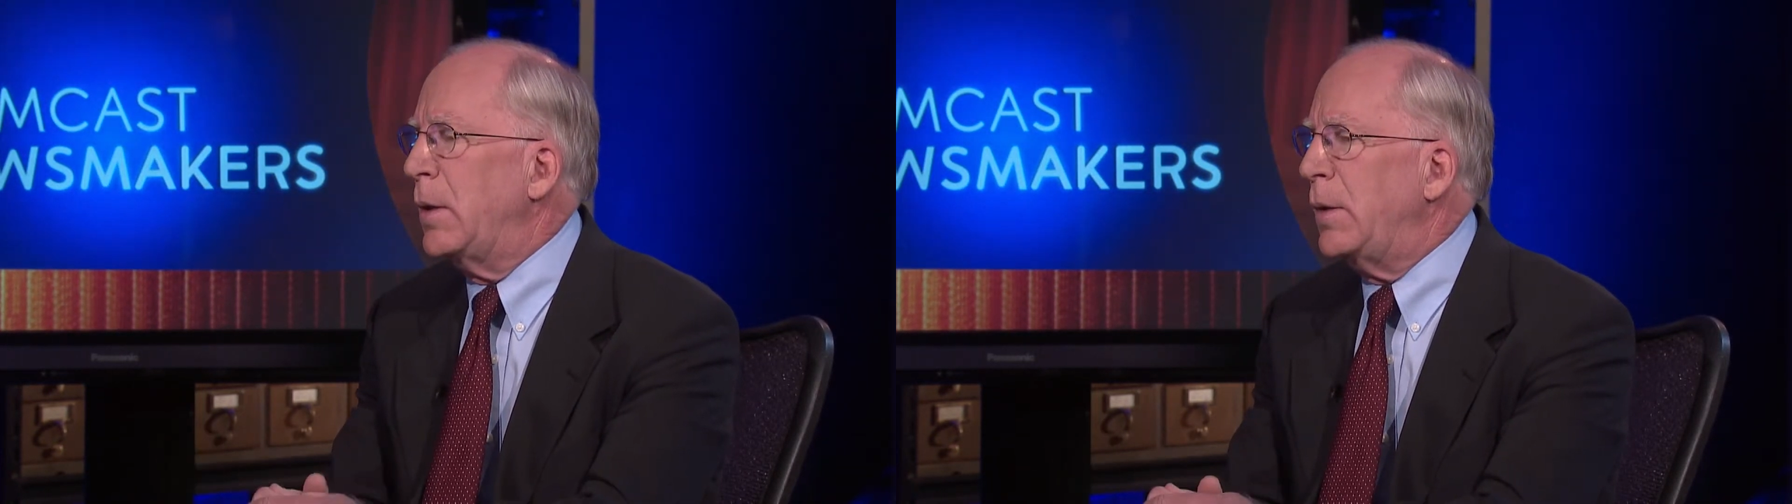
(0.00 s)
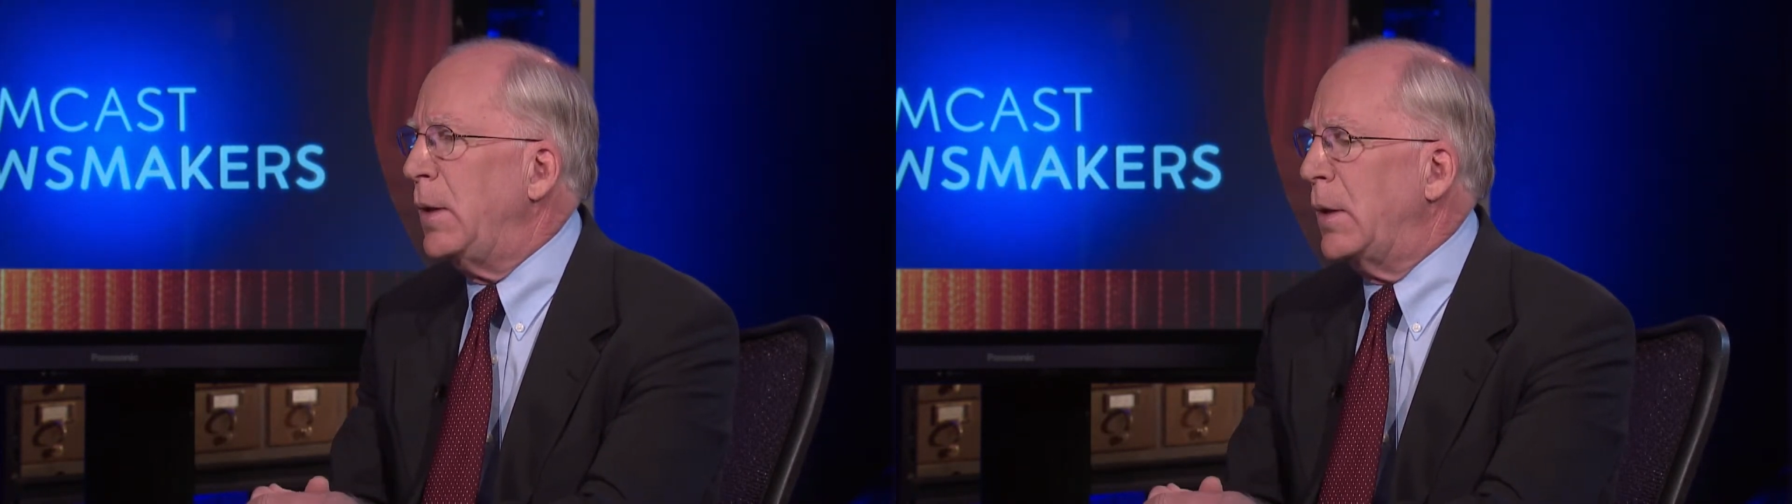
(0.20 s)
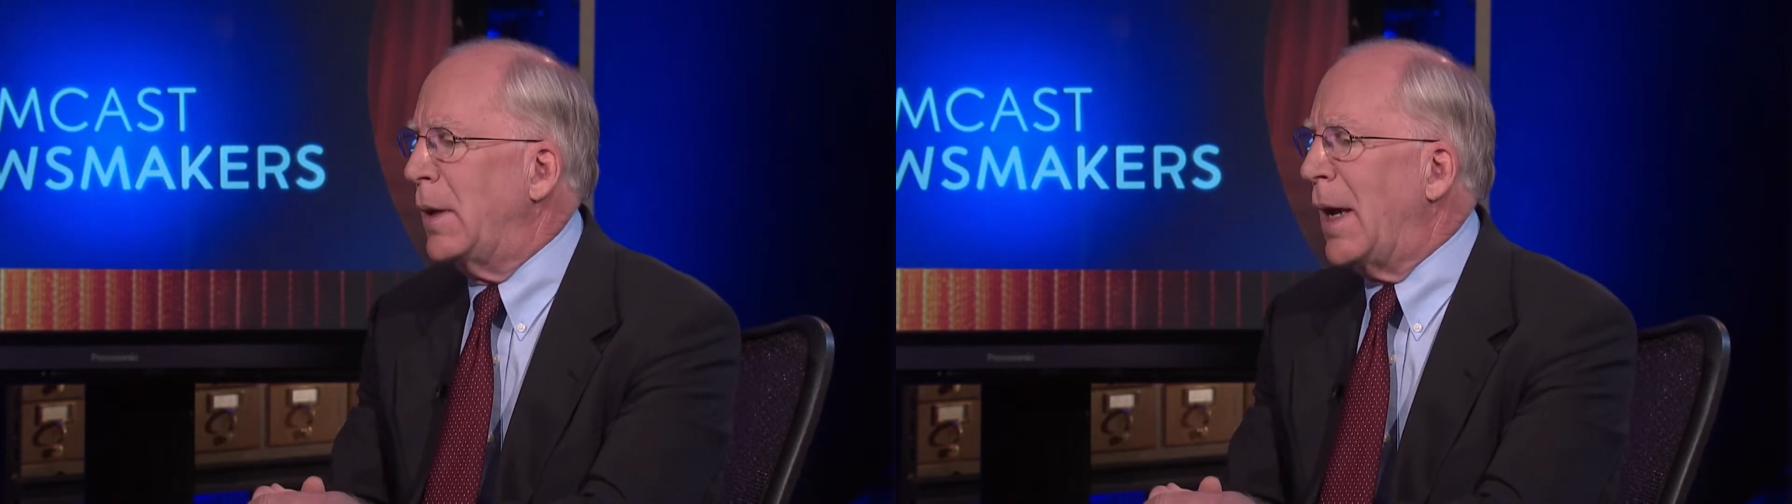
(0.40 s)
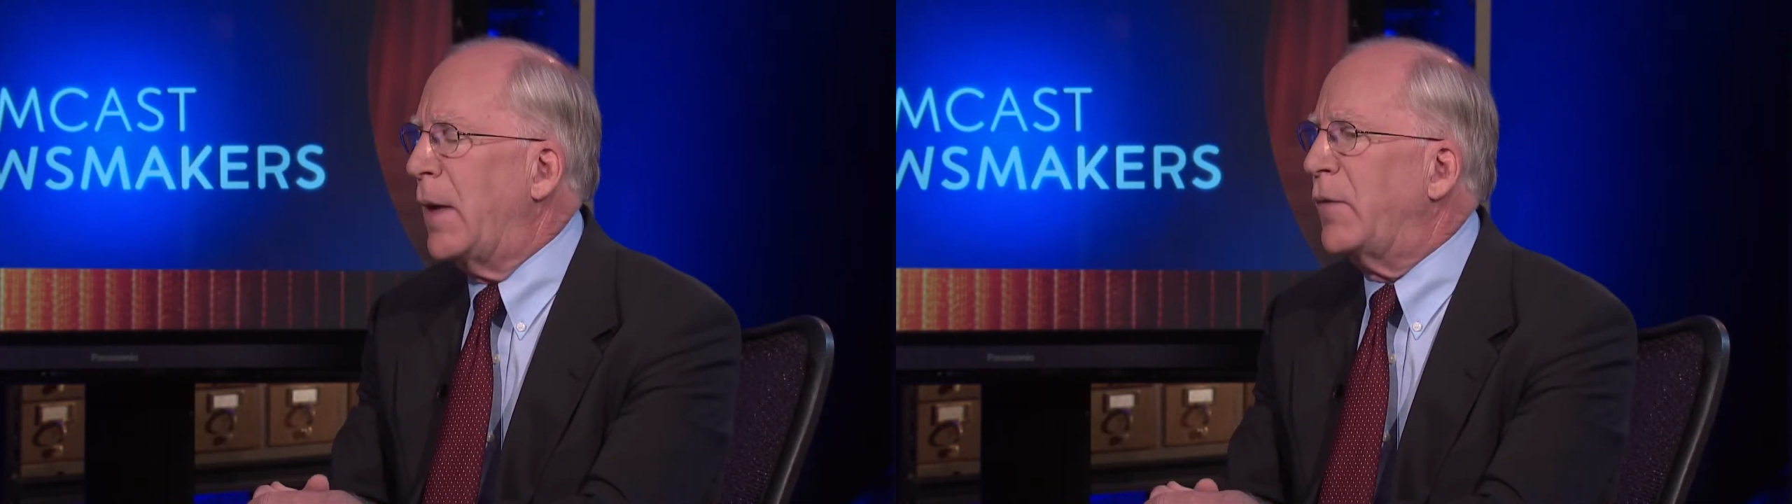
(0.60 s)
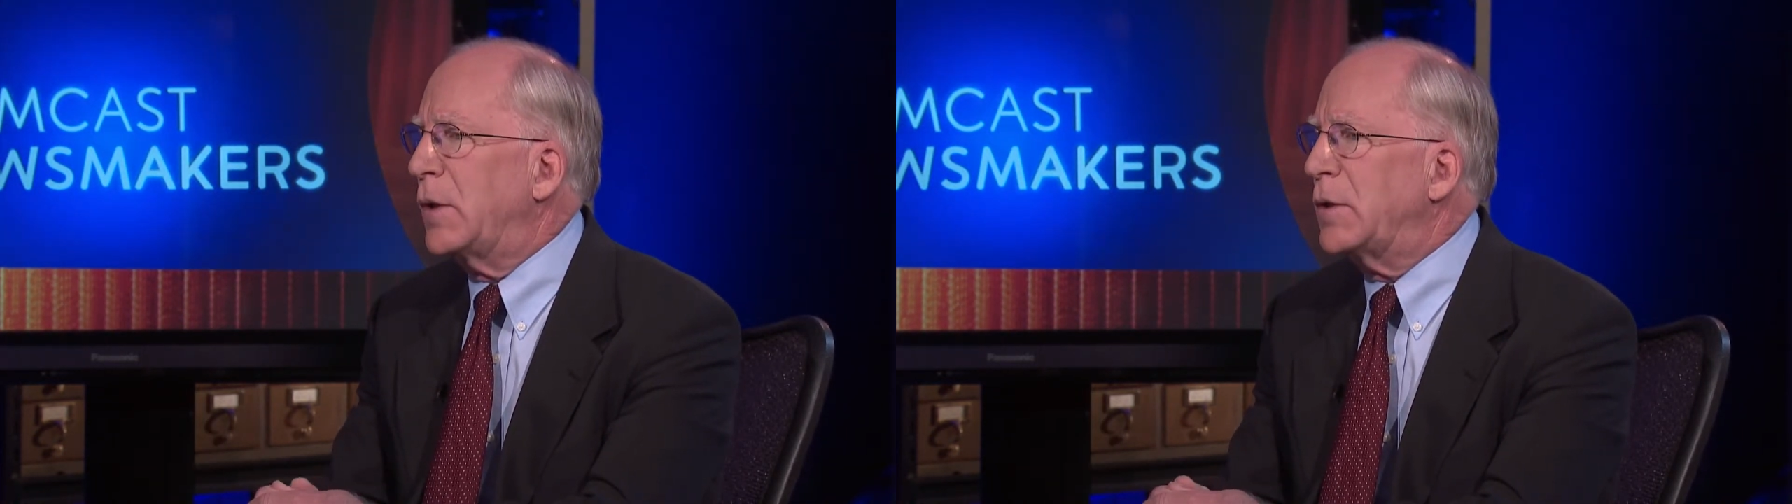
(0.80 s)
the
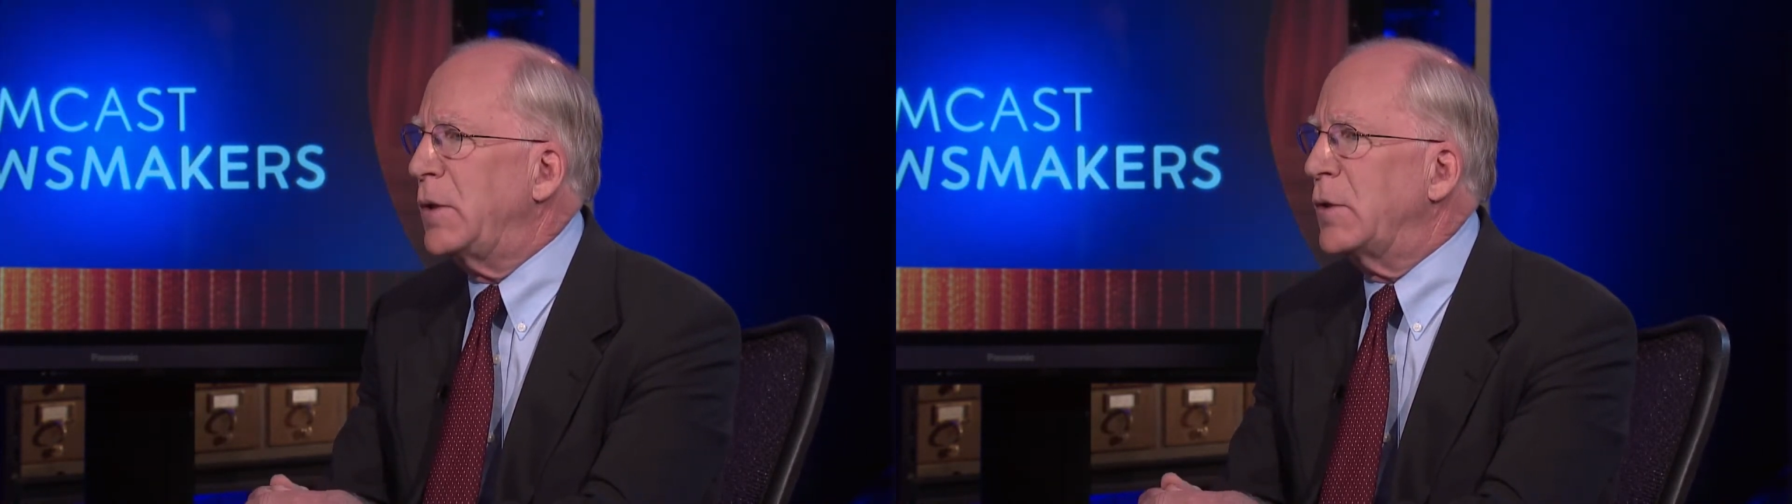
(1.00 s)
advocacy